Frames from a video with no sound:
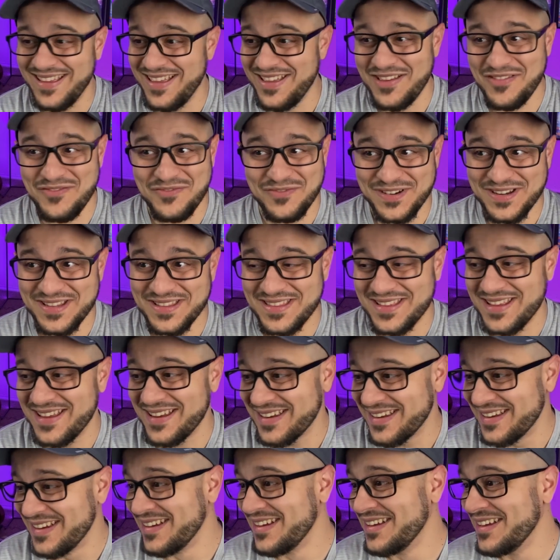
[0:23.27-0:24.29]

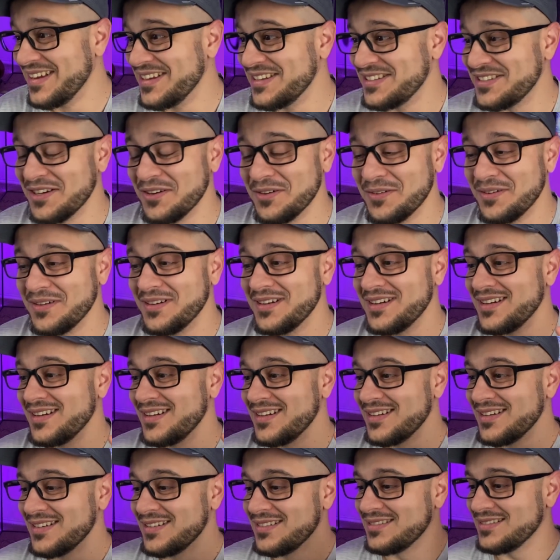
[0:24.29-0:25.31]
everything. So
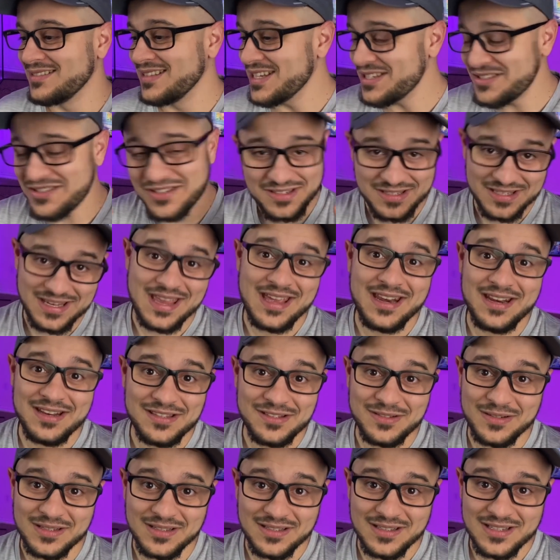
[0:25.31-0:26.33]
let's just get
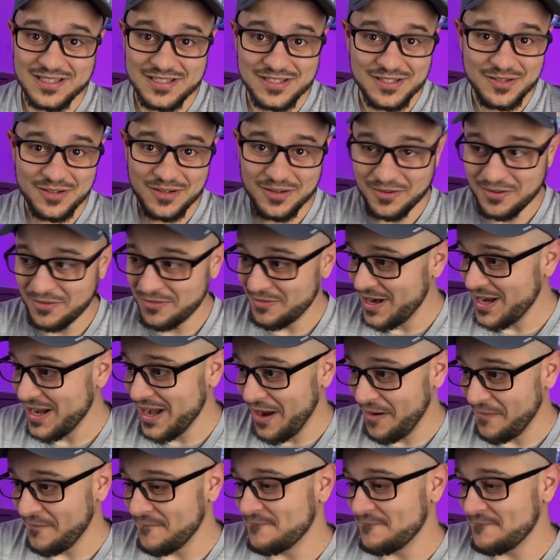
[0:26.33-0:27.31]
into it. Let's do it right now.